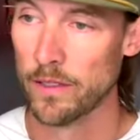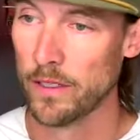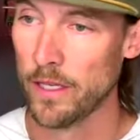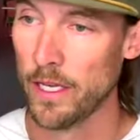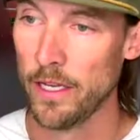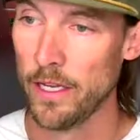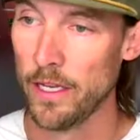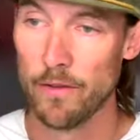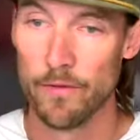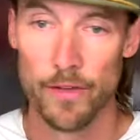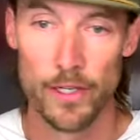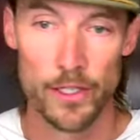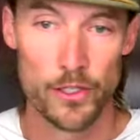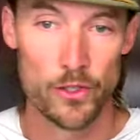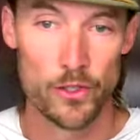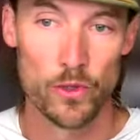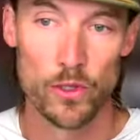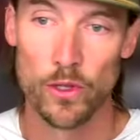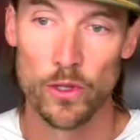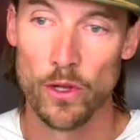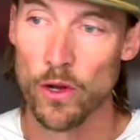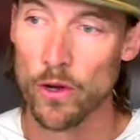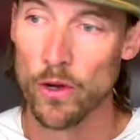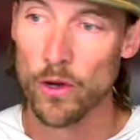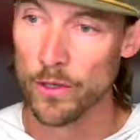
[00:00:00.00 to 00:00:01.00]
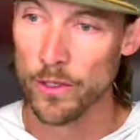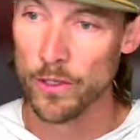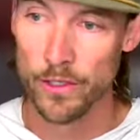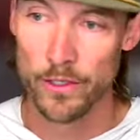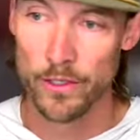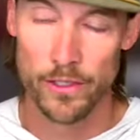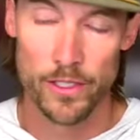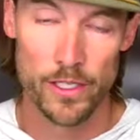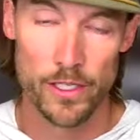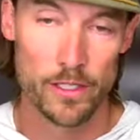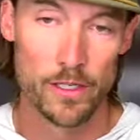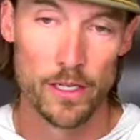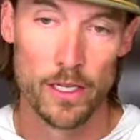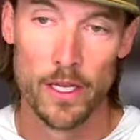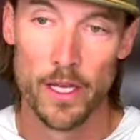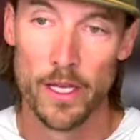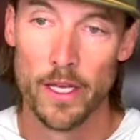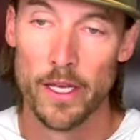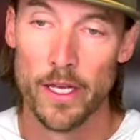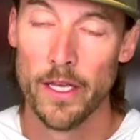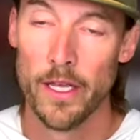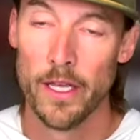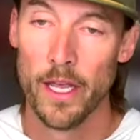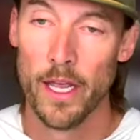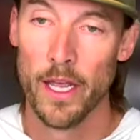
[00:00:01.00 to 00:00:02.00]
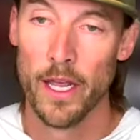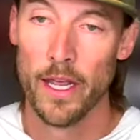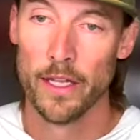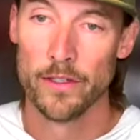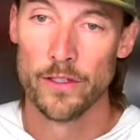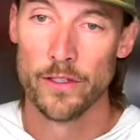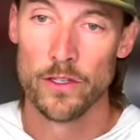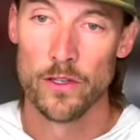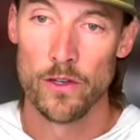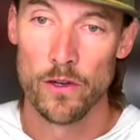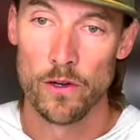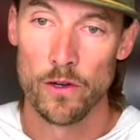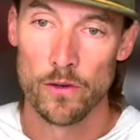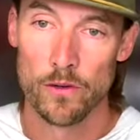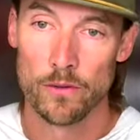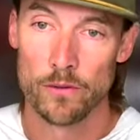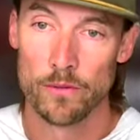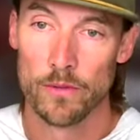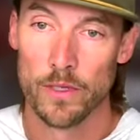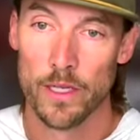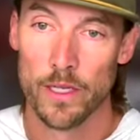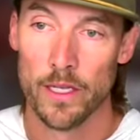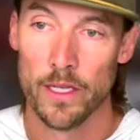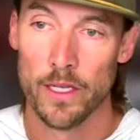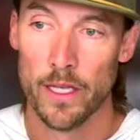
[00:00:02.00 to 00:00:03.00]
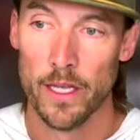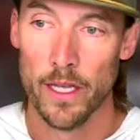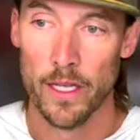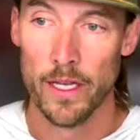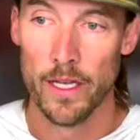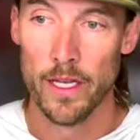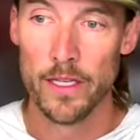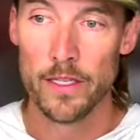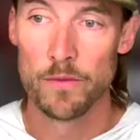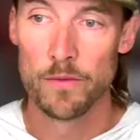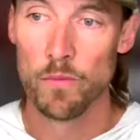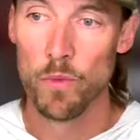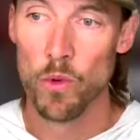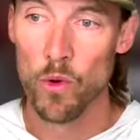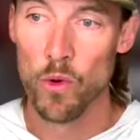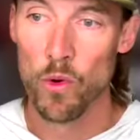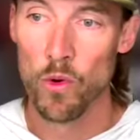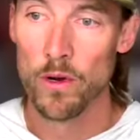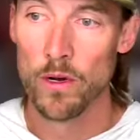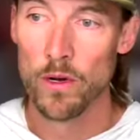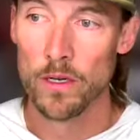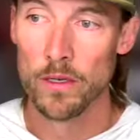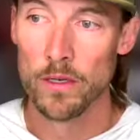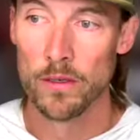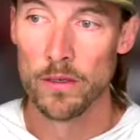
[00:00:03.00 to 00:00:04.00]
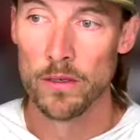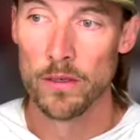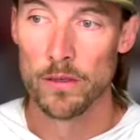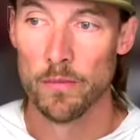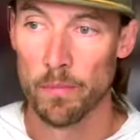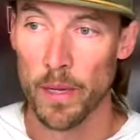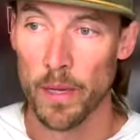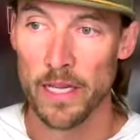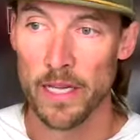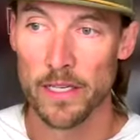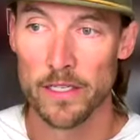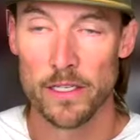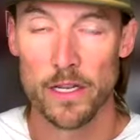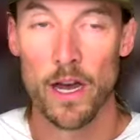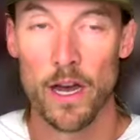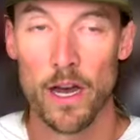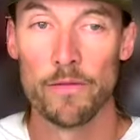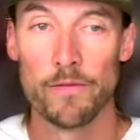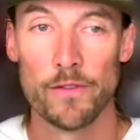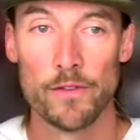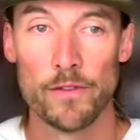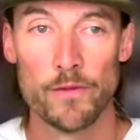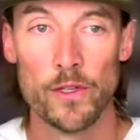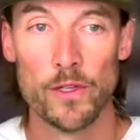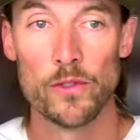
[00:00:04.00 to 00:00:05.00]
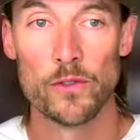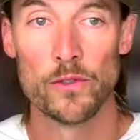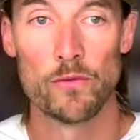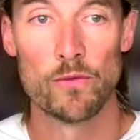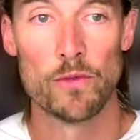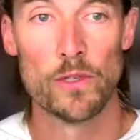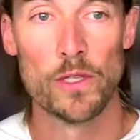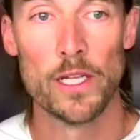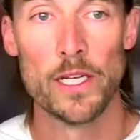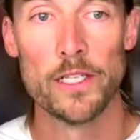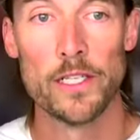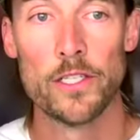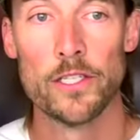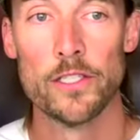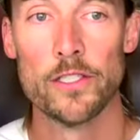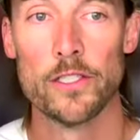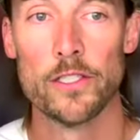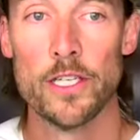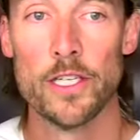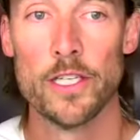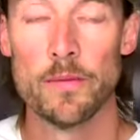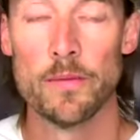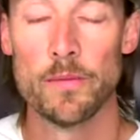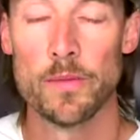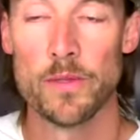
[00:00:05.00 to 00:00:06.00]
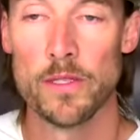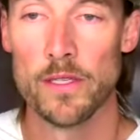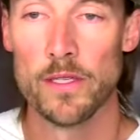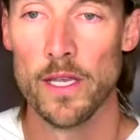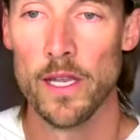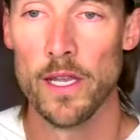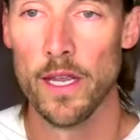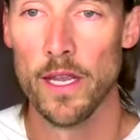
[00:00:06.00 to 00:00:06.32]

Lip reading: individual owners, and so it is more based off of those relationships.